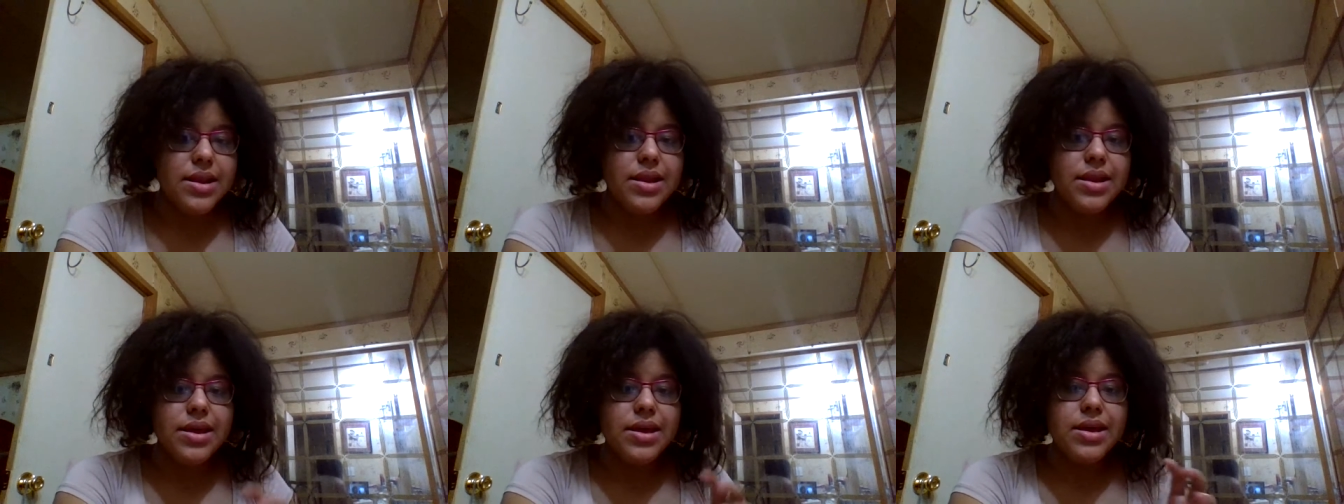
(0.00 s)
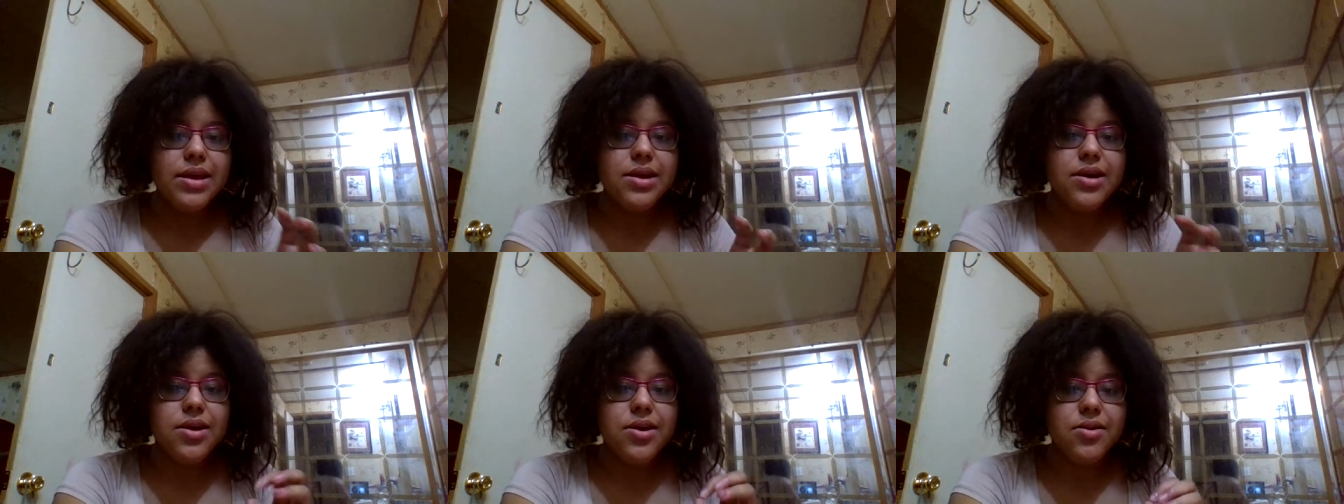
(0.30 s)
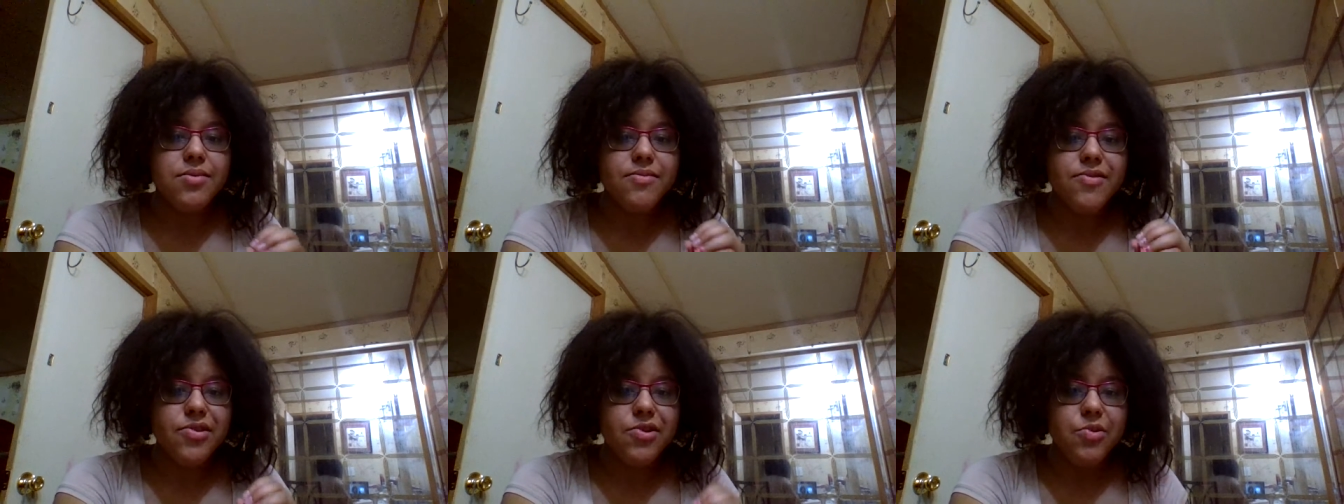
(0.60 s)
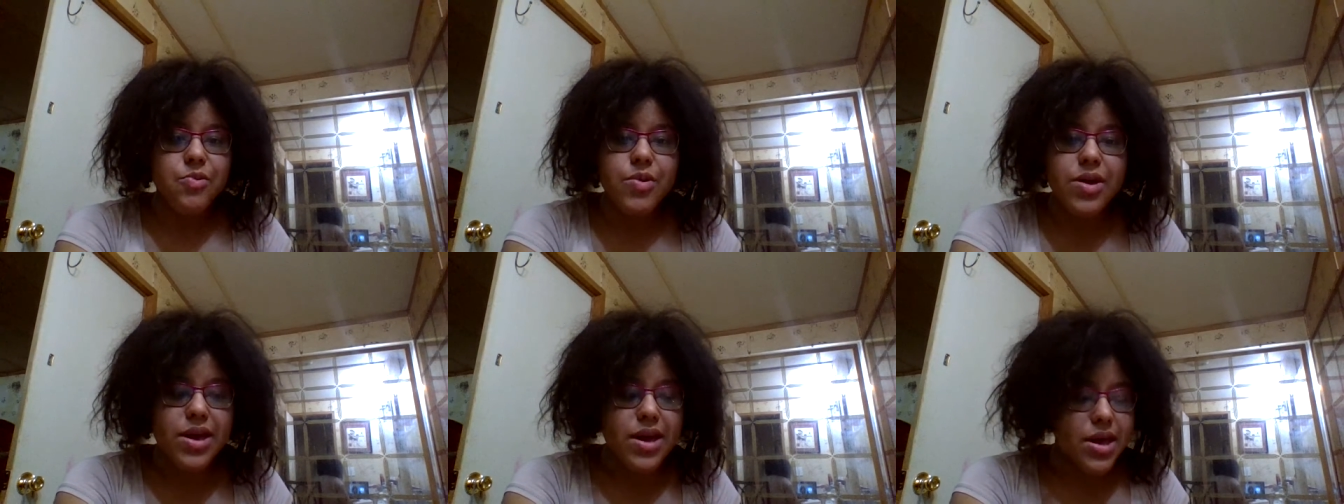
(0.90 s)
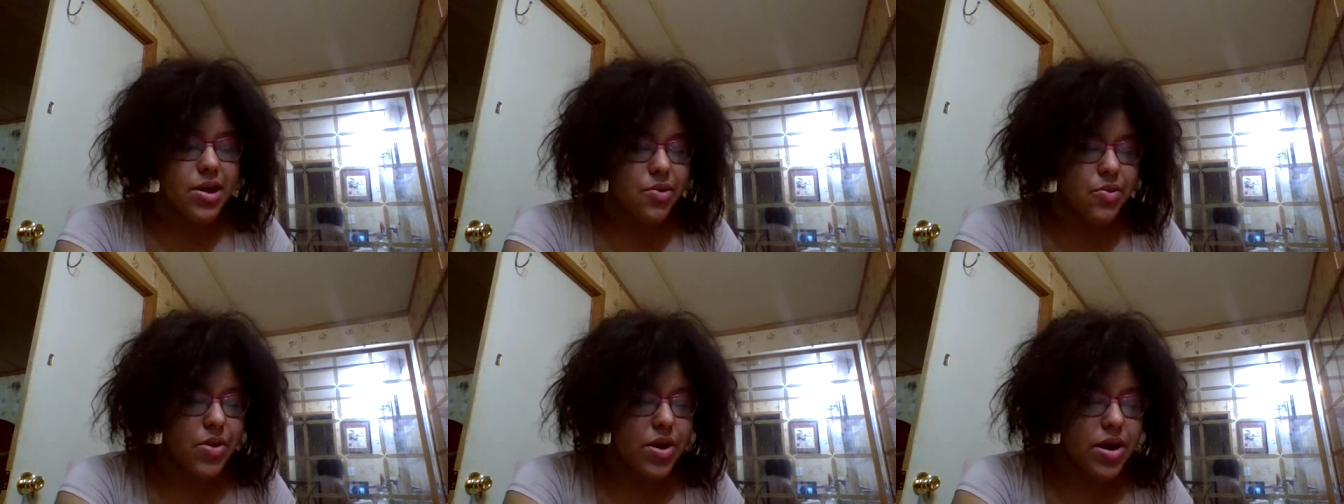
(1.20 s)
then comes the
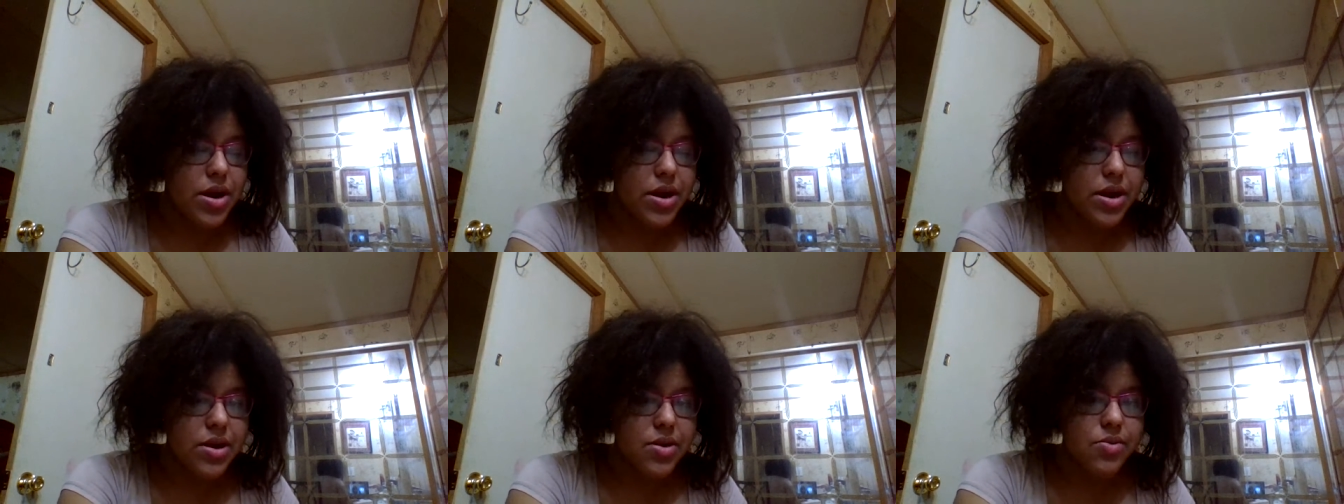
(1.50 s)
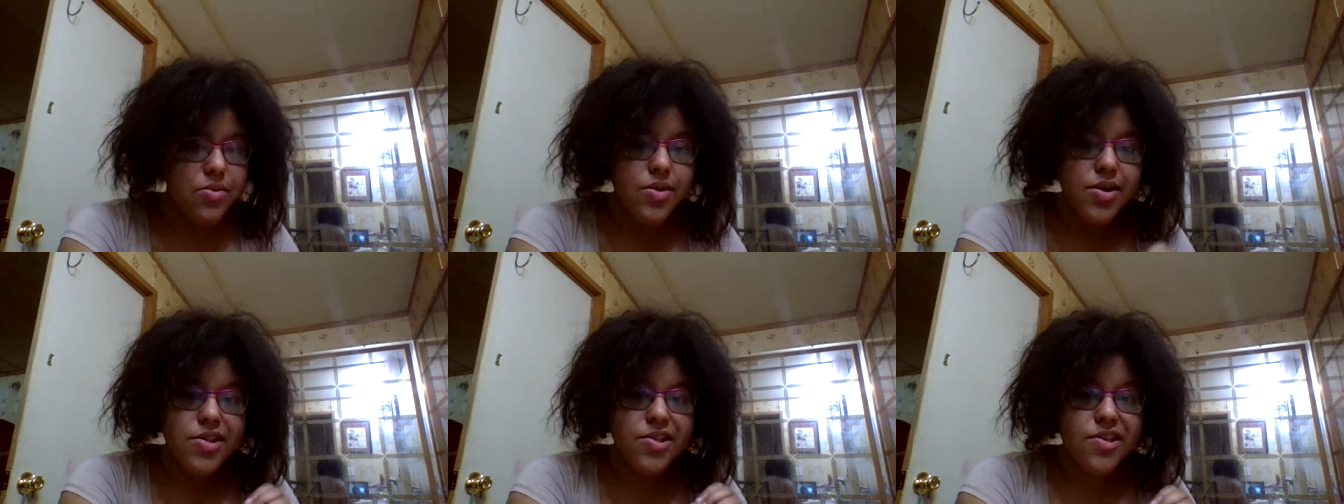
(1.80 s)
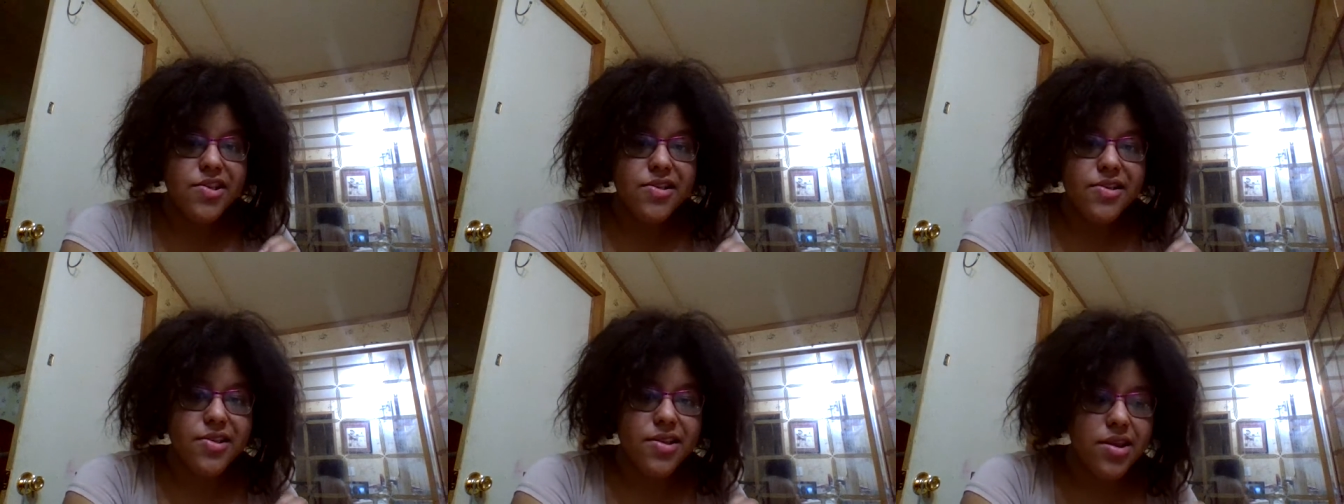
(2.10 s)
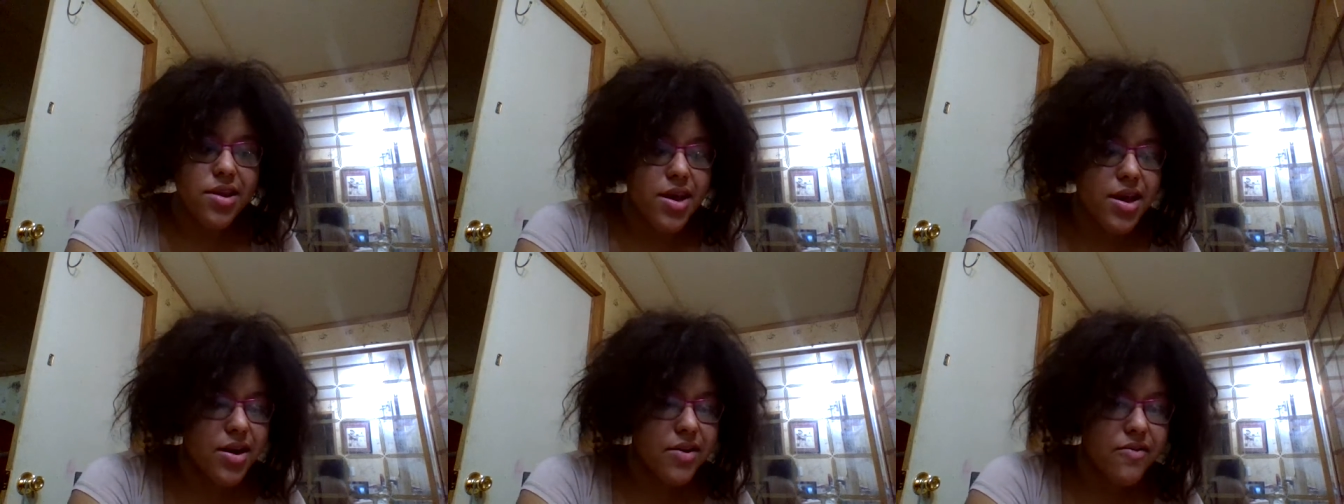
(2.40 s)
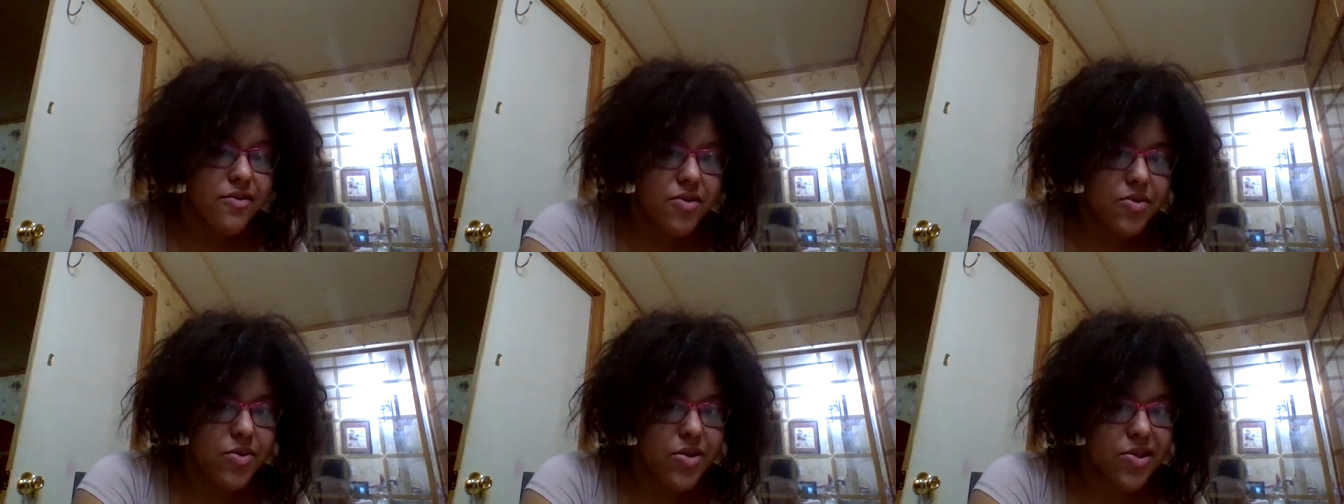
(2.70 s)
wicked one, which is the
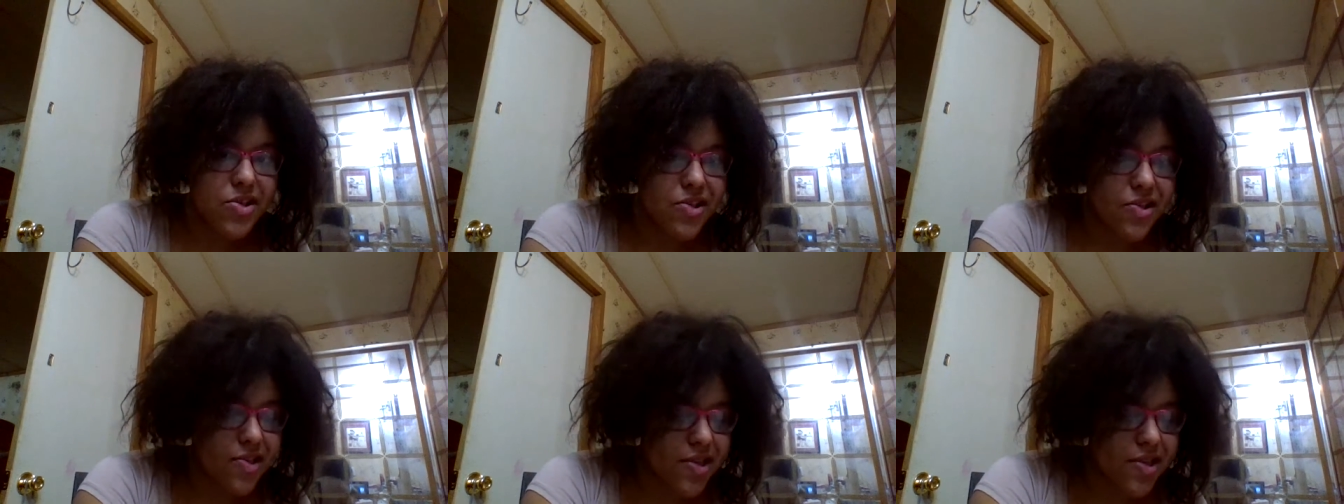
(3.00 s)
devil, which is